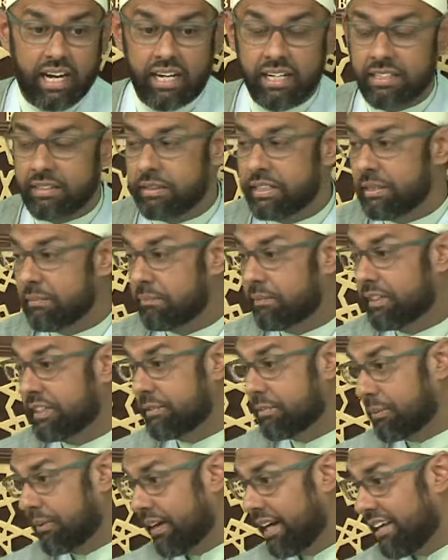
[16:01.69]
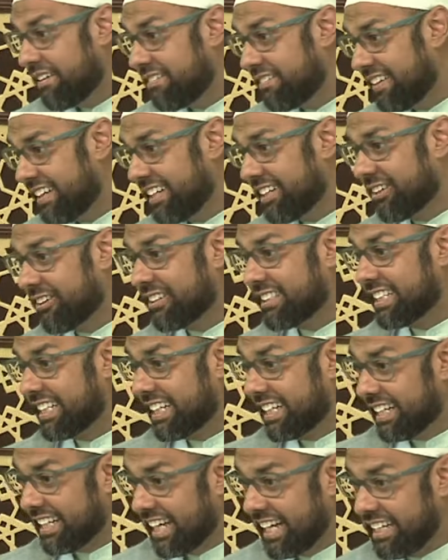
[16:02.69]
are depriving or
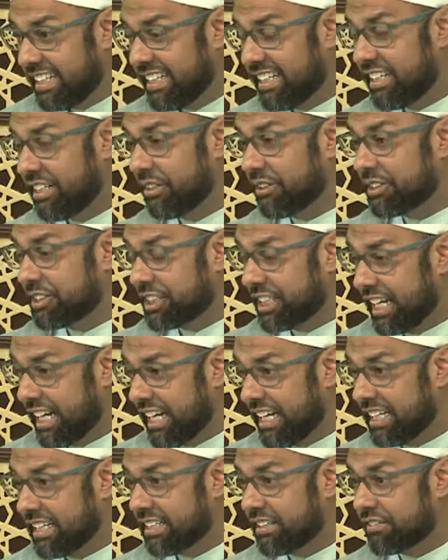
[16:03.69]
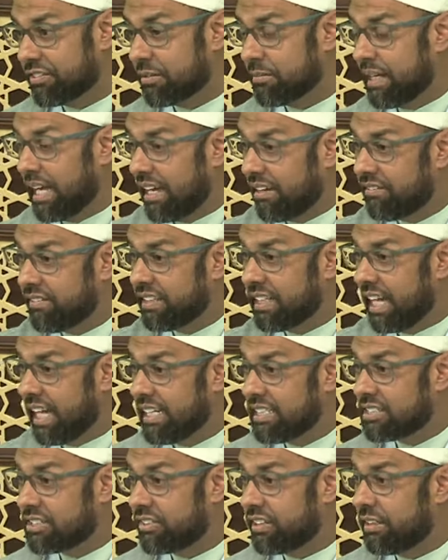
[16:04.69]
declining your child from having
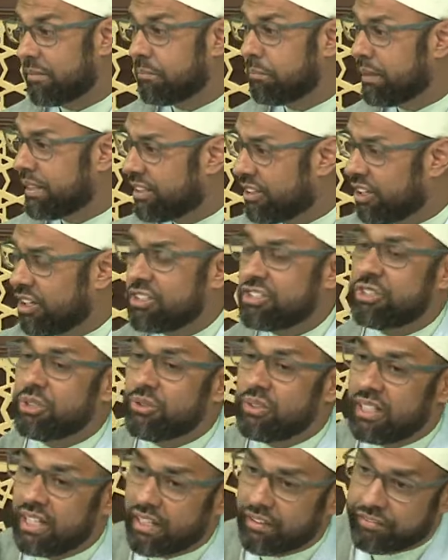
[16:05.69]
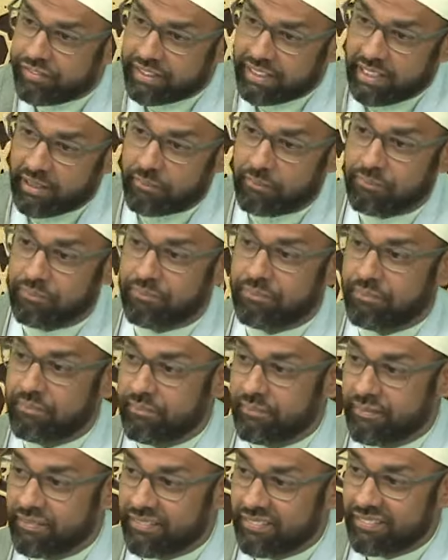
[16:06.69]
ice cream because you love them.
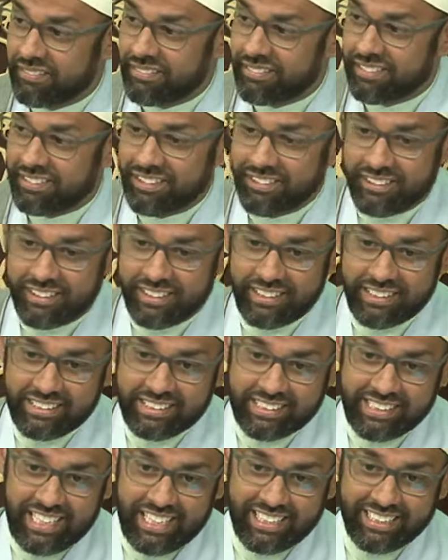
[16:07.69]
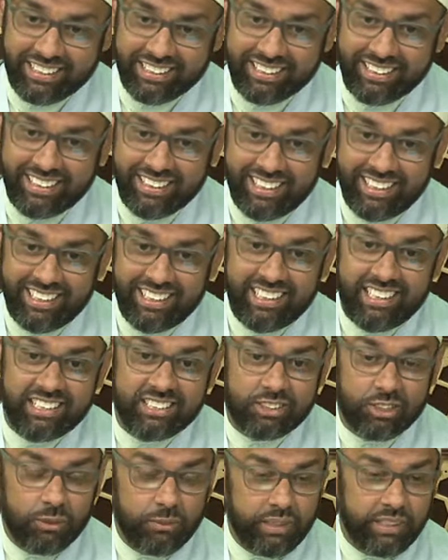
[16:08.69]
You understand? Yeah.
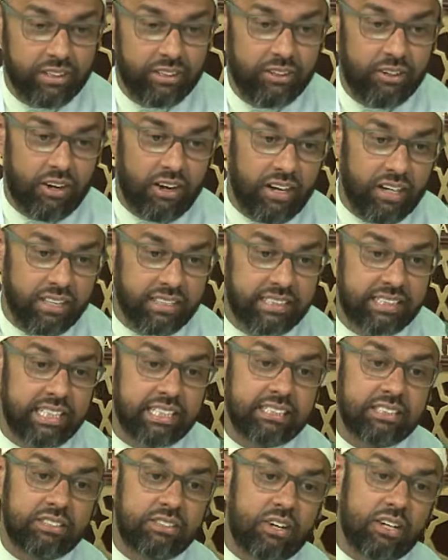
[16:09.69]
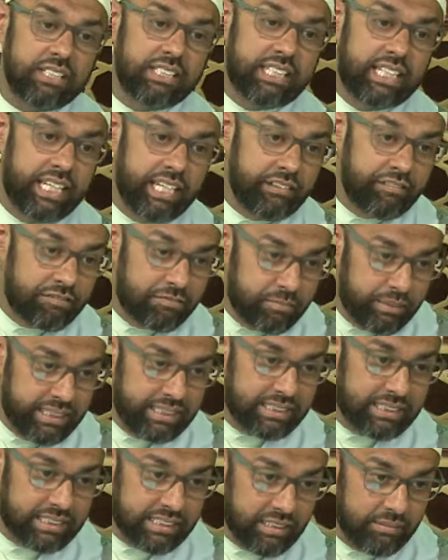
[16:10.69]
So when God does not give me
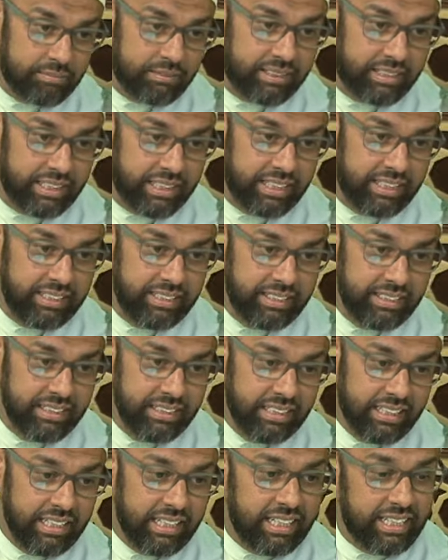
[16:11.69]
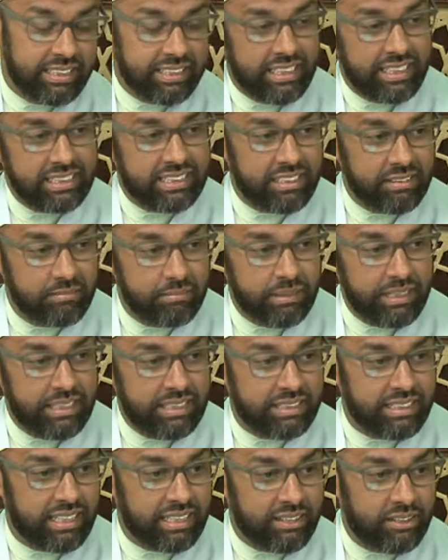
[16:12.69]
something, it doesn't
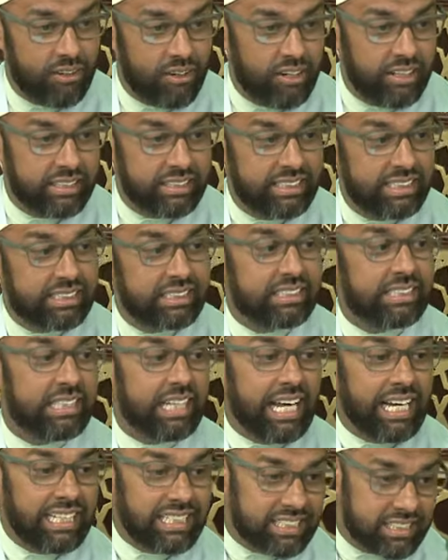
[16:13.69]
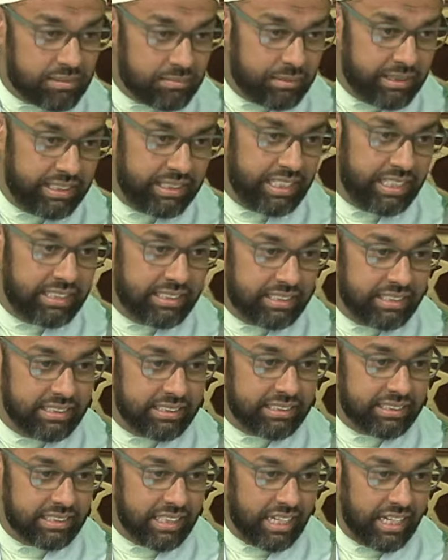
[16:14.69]
mean that God dislikes me at
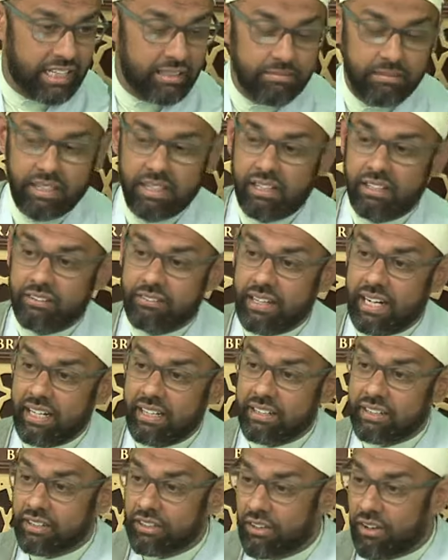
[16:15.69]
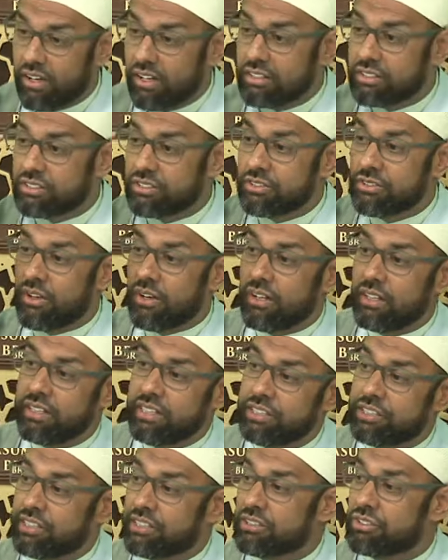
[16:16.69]
this time. Rather, God's
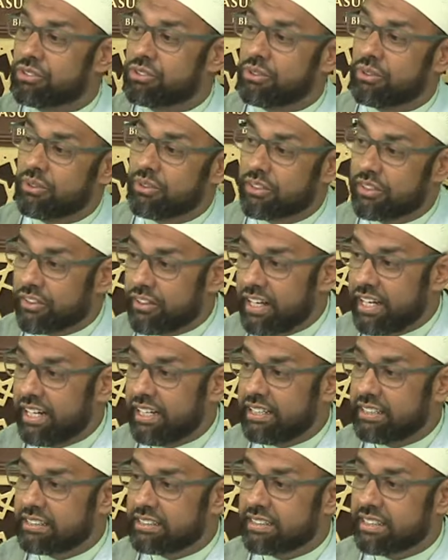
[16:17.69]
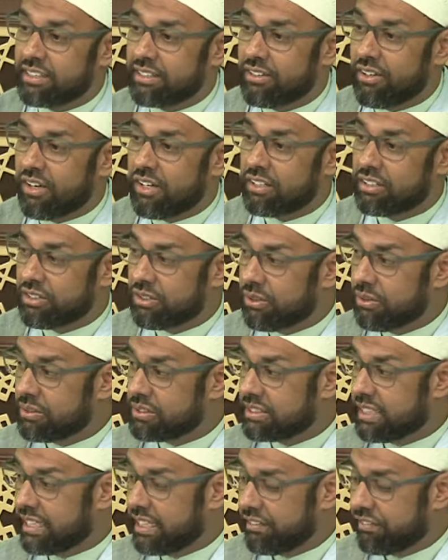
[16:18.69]
knowledge is so great that God
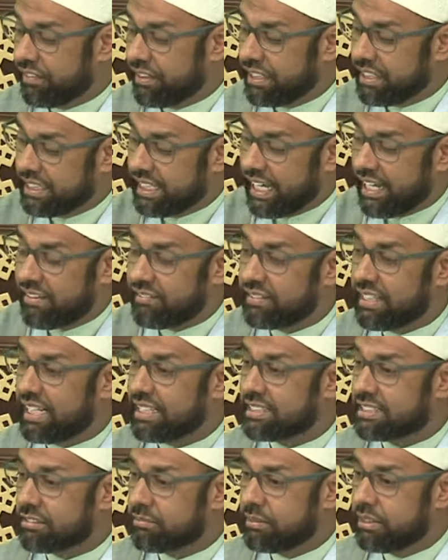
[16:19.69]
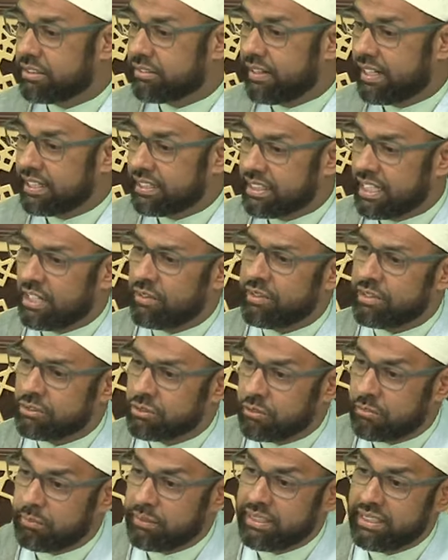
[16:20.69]
knows that if He gave that to me right now, it
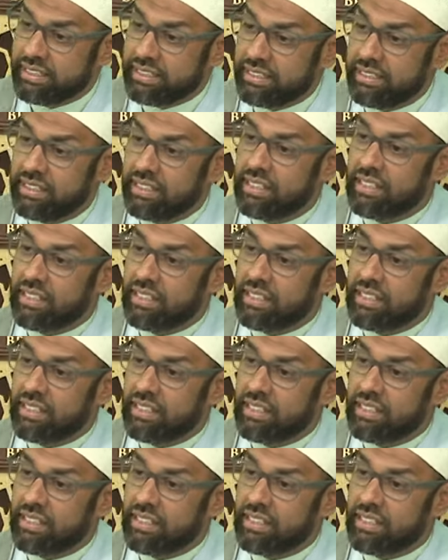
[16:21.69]
would be